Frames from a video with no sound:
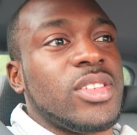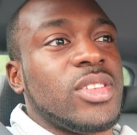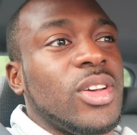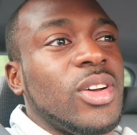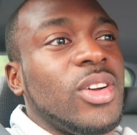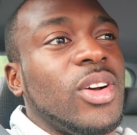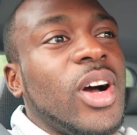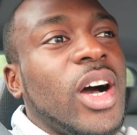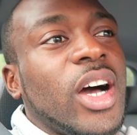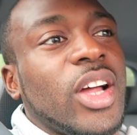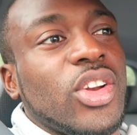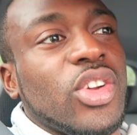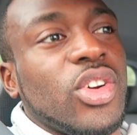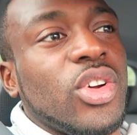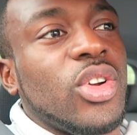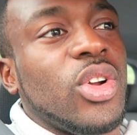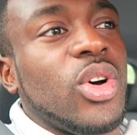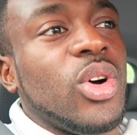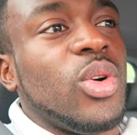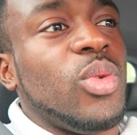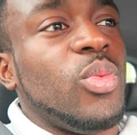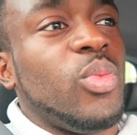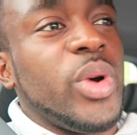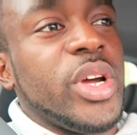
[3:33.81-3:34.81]
So I don't
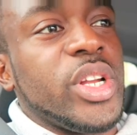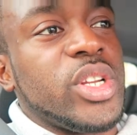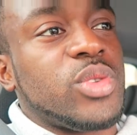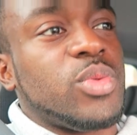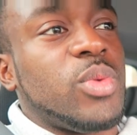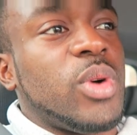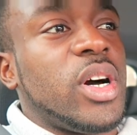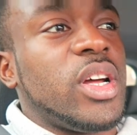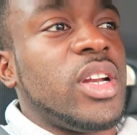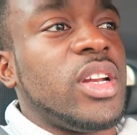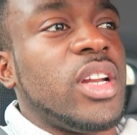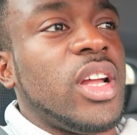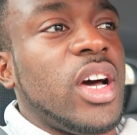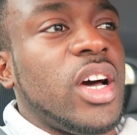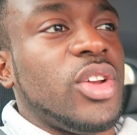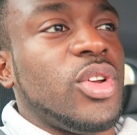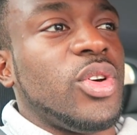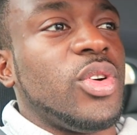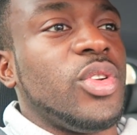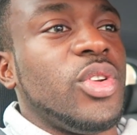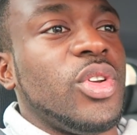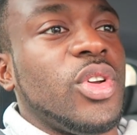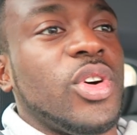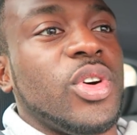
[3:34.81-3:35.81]
know which one, I
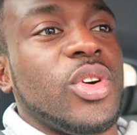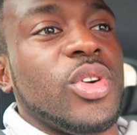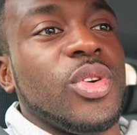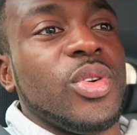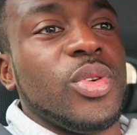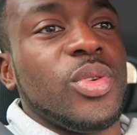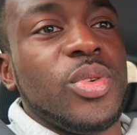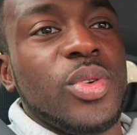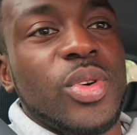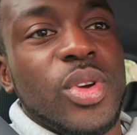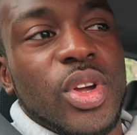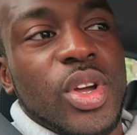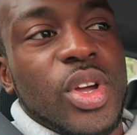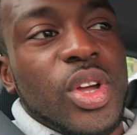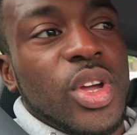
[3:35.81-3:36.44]
don't know,